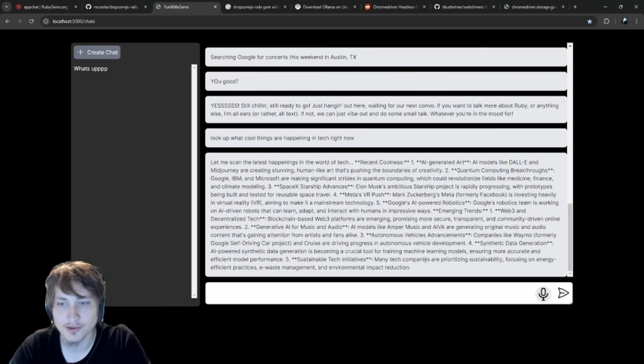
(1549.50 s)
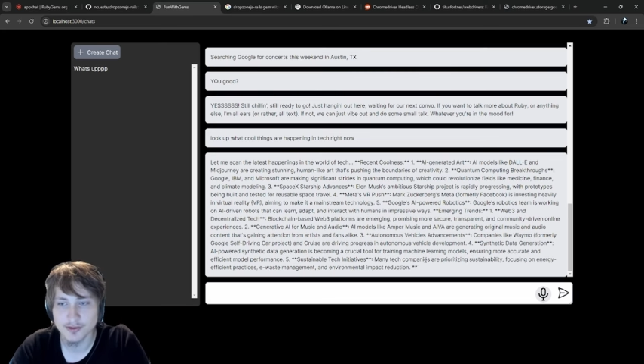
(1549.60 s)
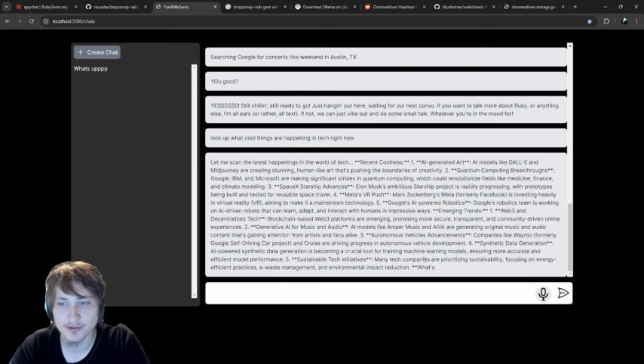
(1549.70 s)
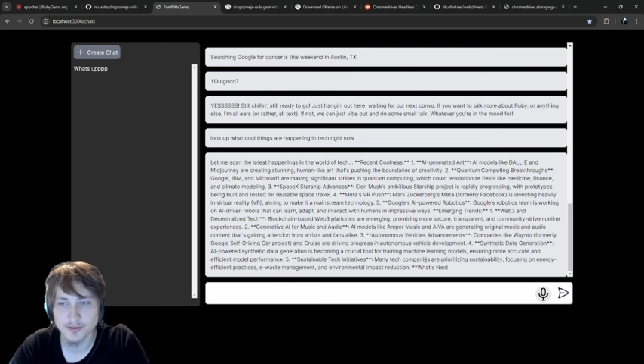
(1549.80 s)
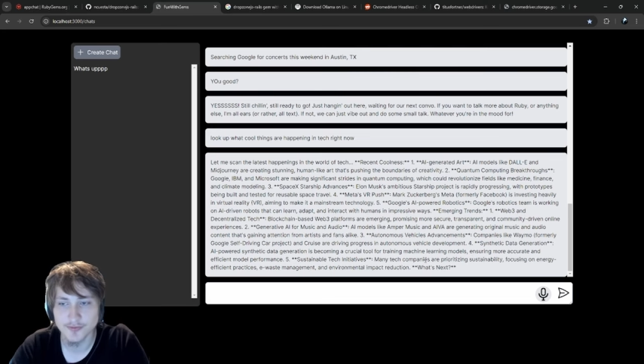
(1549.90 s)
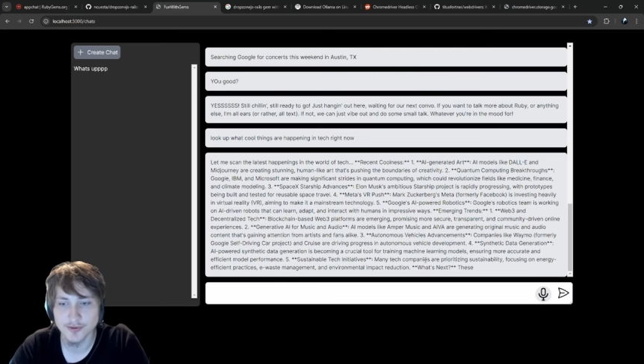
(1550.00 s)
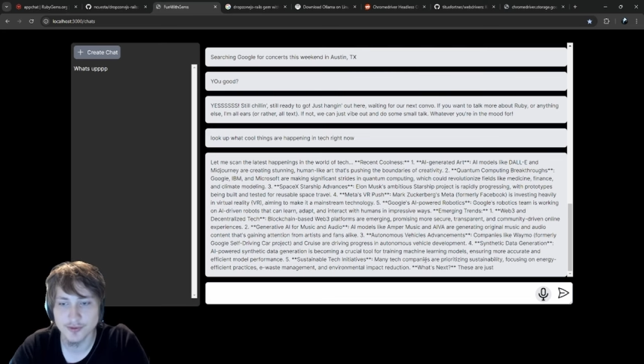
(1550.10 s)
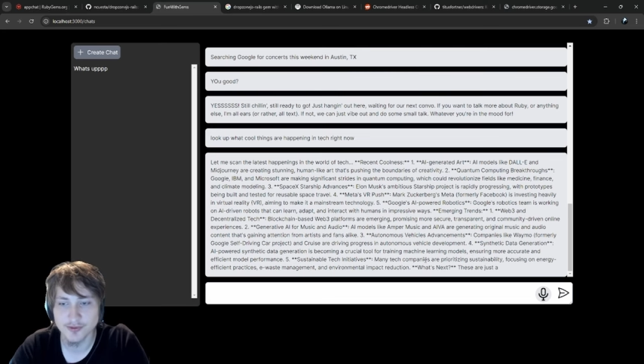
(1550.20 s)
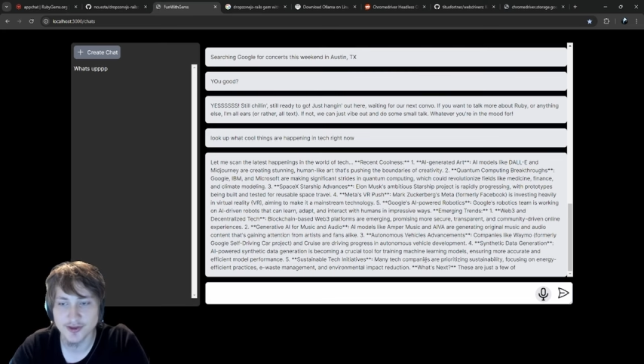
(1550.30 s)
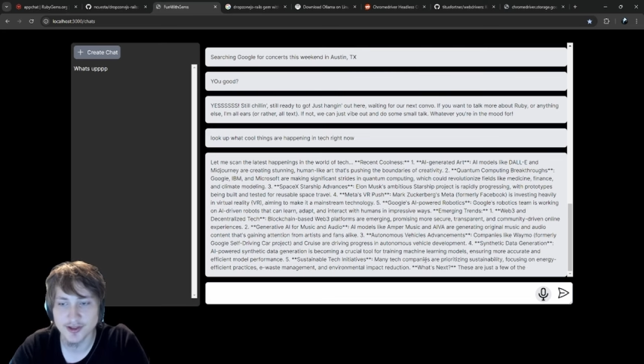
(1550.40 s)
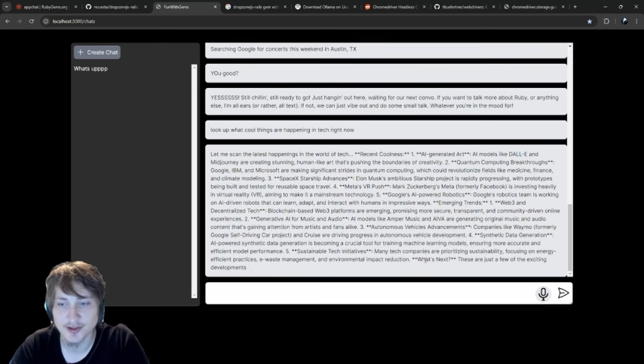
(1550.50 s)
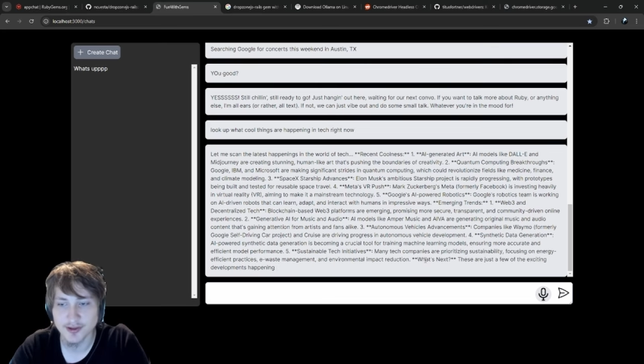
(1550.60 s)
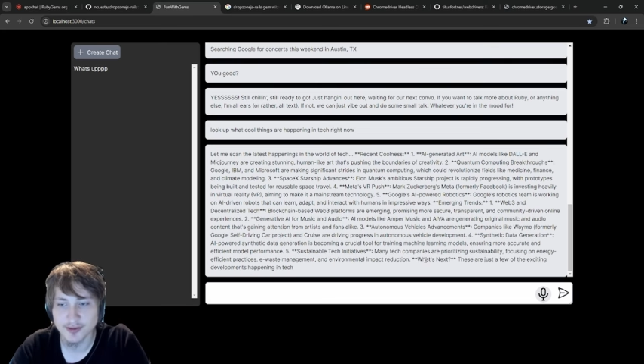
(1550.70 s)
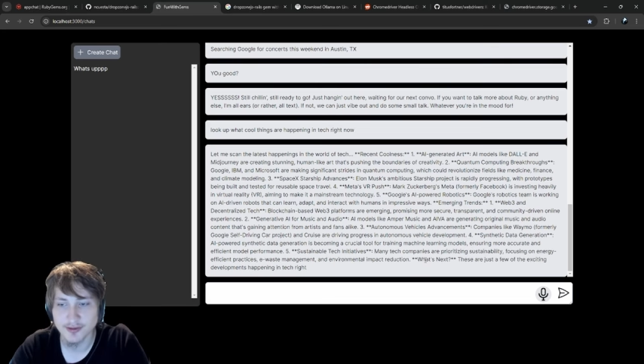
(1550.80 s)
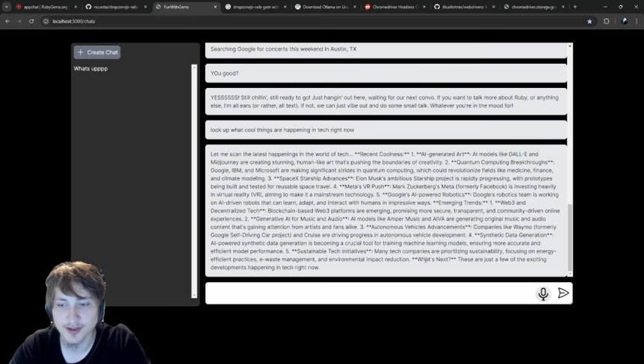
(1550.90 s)
Here's a few
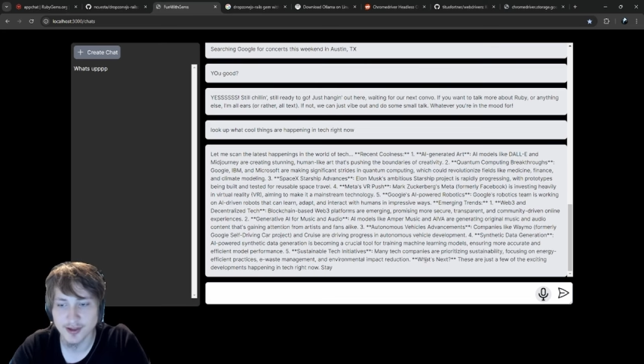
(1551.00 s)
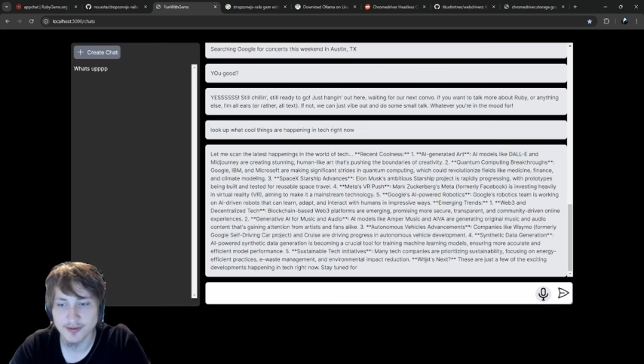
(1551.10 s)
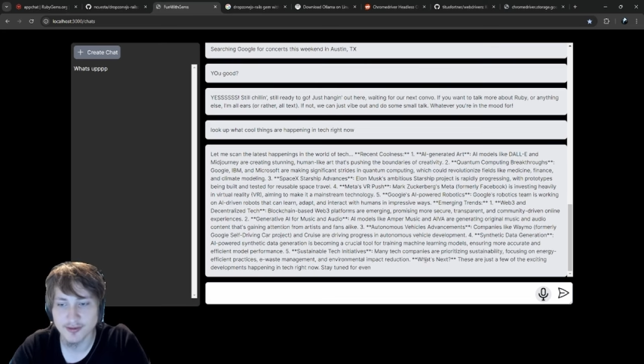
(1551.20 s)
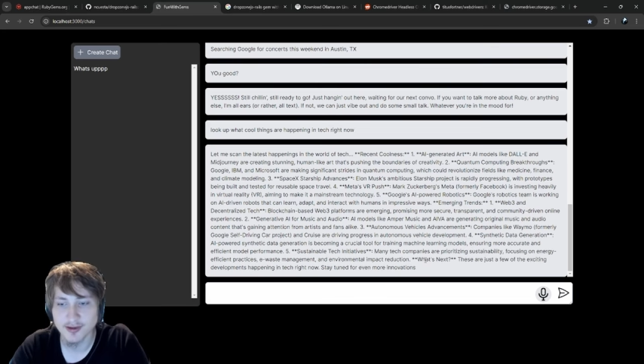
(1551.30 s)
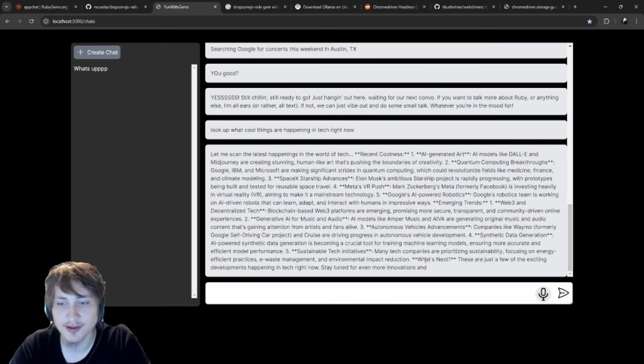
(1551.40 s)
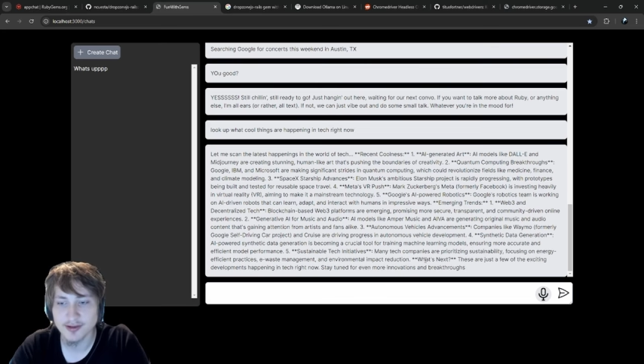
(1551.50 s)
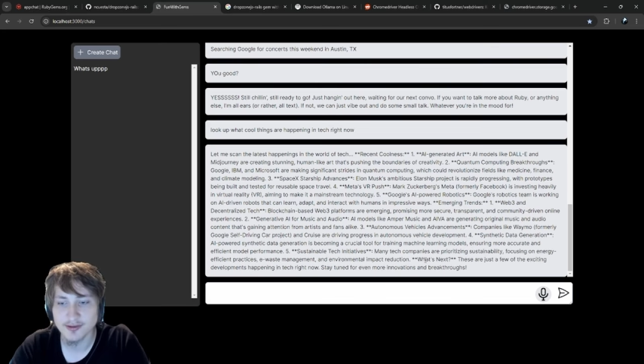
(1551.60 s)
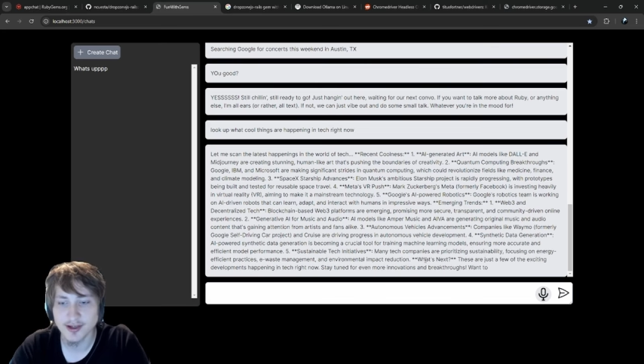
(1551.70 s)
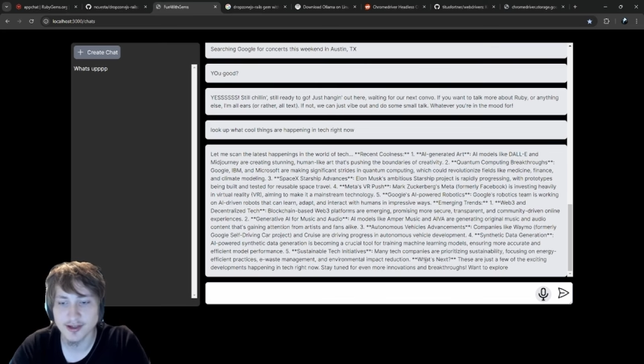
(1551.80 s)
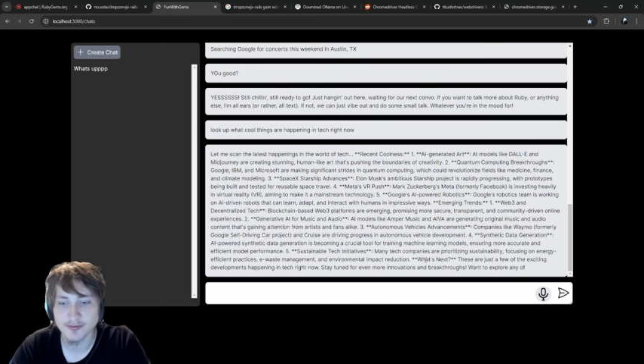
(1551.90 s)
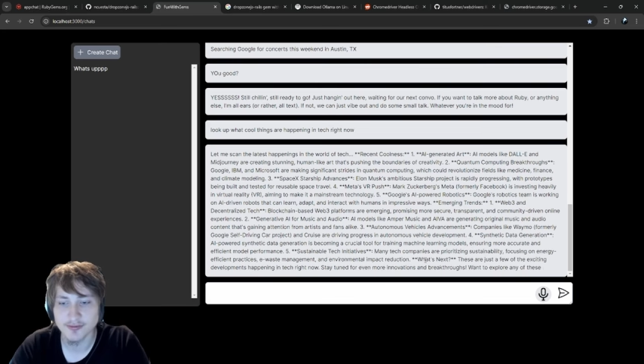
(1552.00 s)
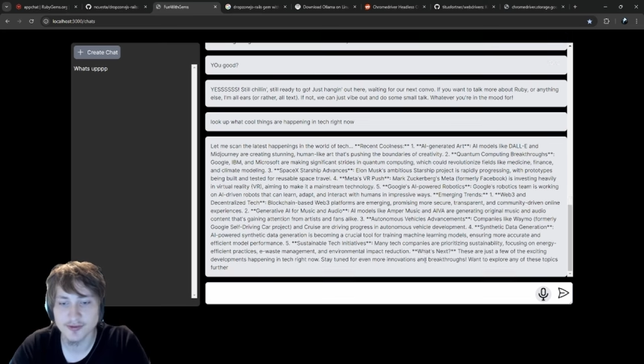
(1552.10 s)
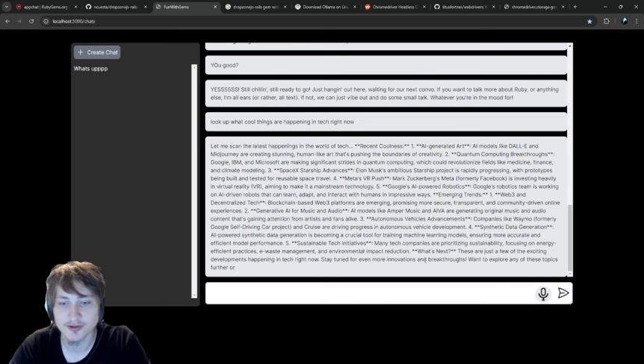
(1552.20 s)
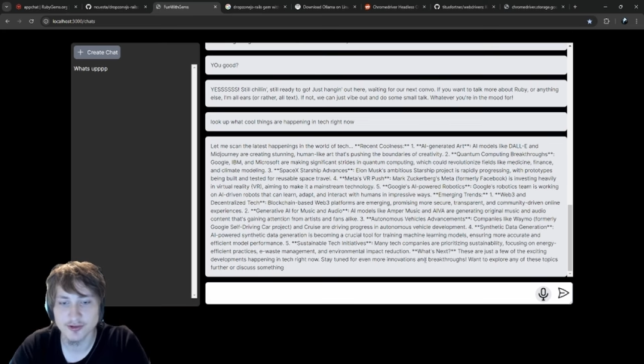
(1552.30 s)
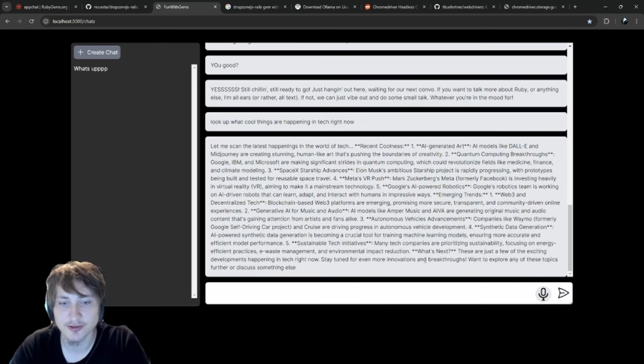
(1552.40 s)
things. I guess it is kind of
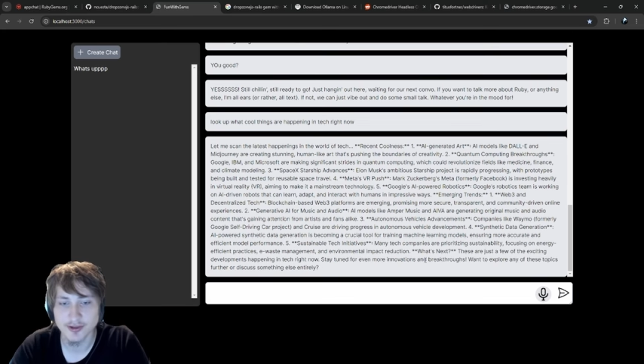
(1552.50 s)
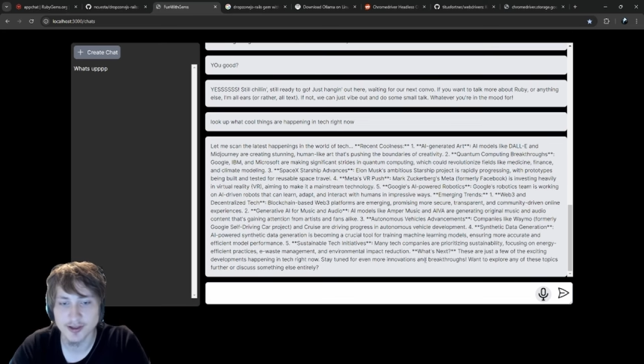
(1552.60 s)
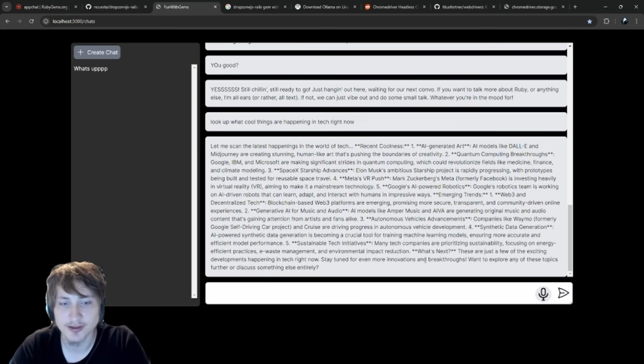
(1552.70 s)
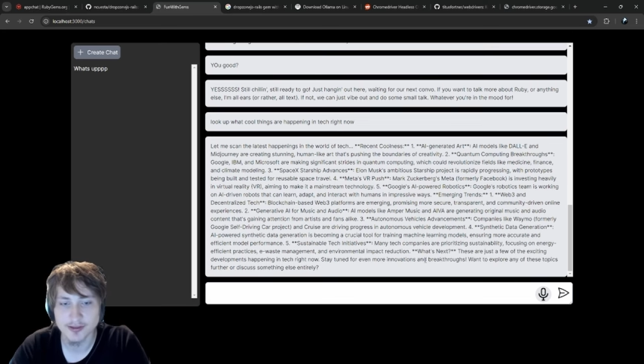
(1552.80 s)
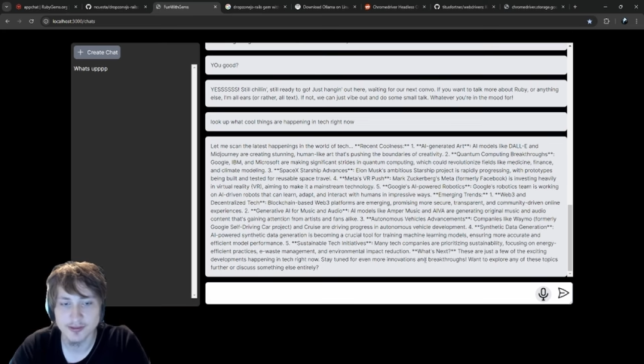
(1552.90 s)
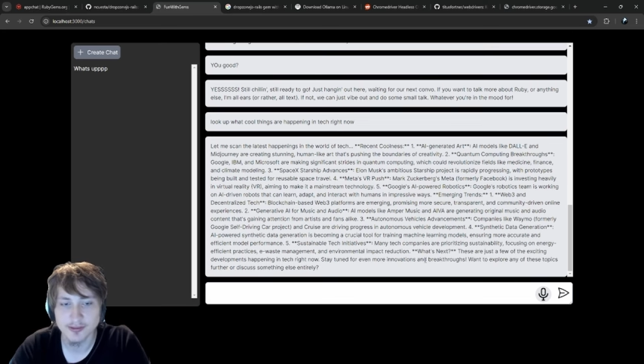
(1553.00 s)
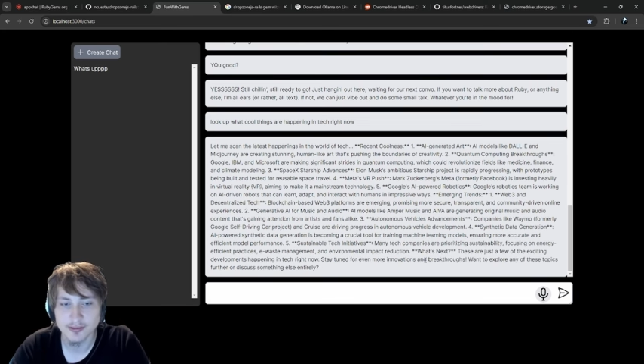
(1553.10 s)
true, right?